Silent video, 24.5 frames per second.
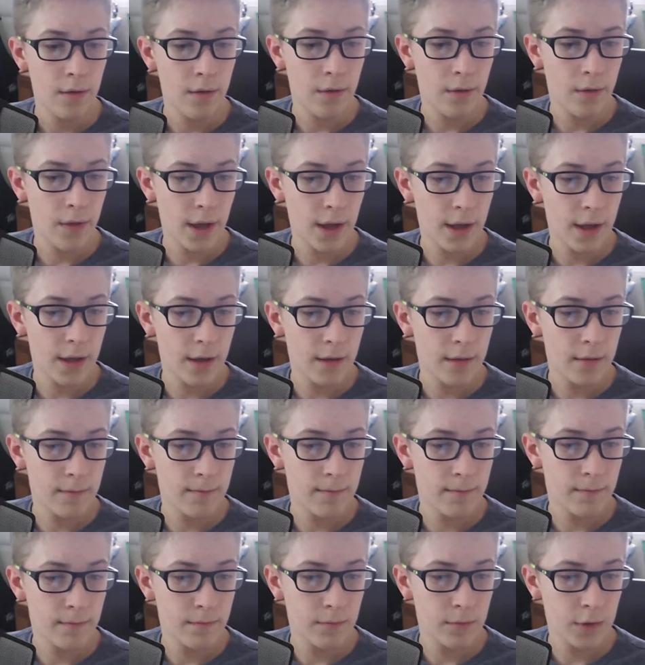then
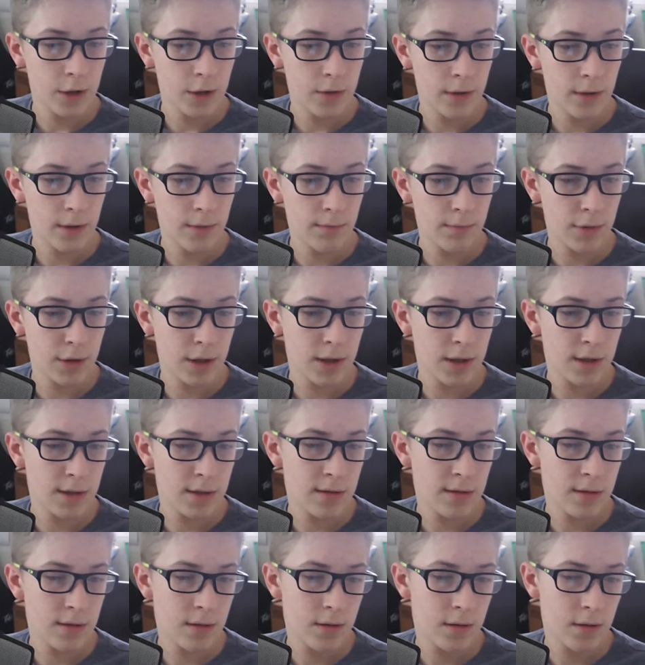load up,
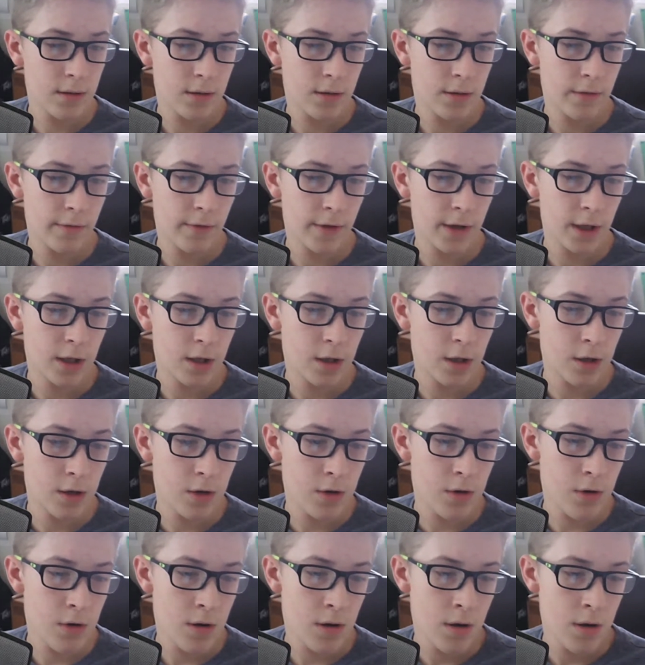please. If I
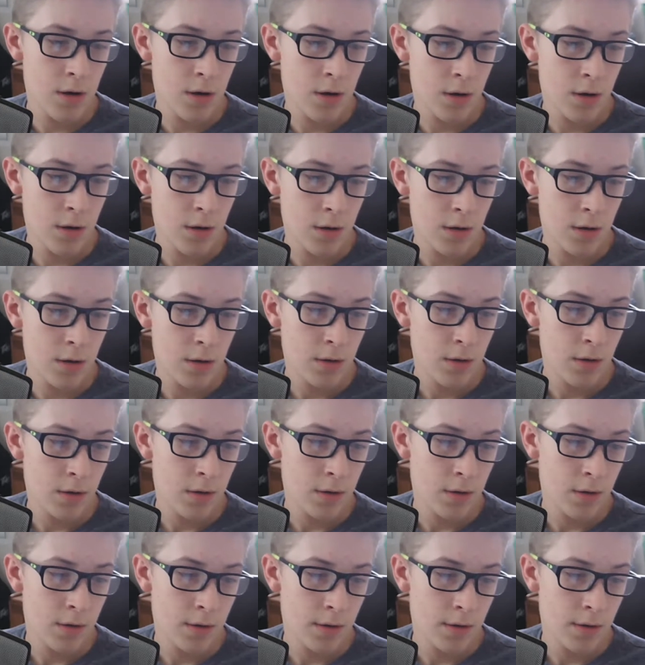go,
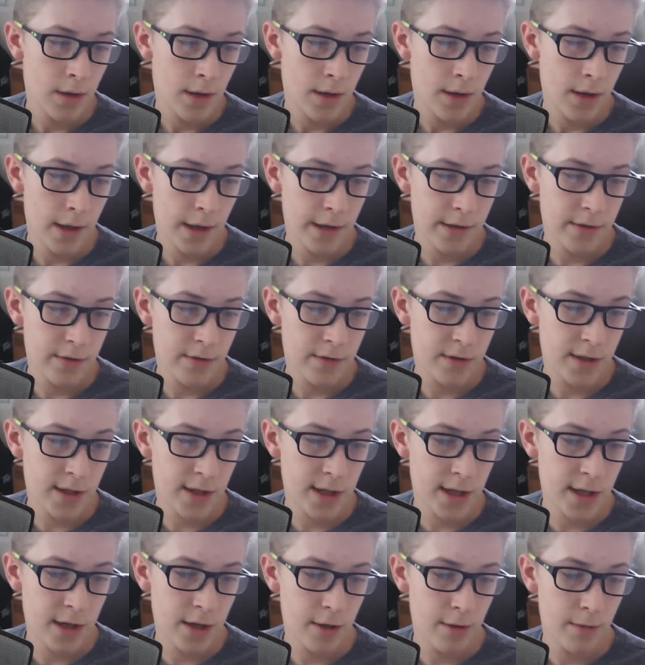as you see
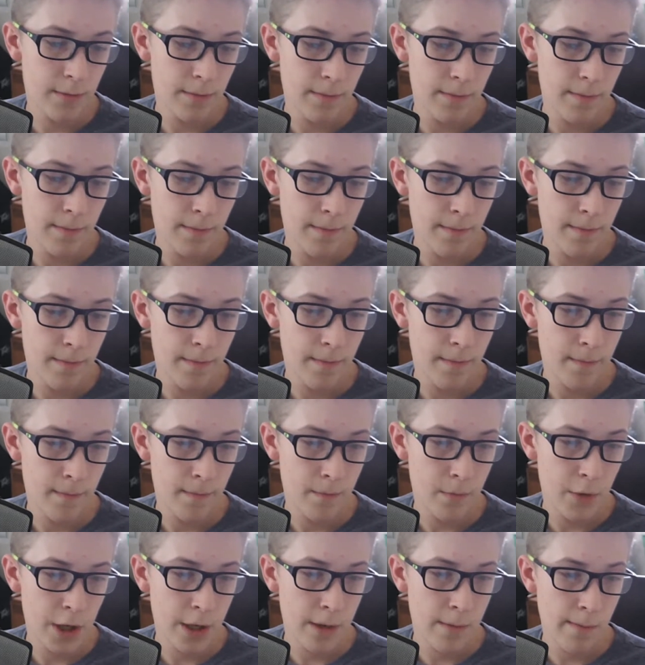here,
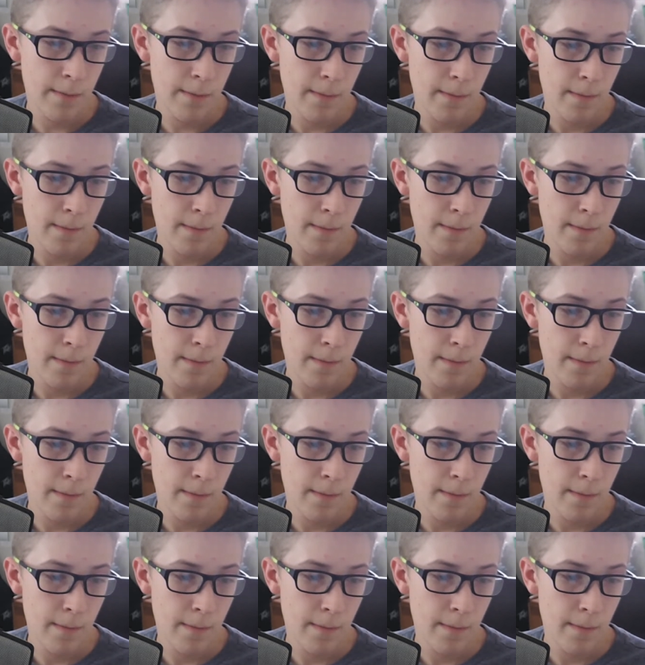wait,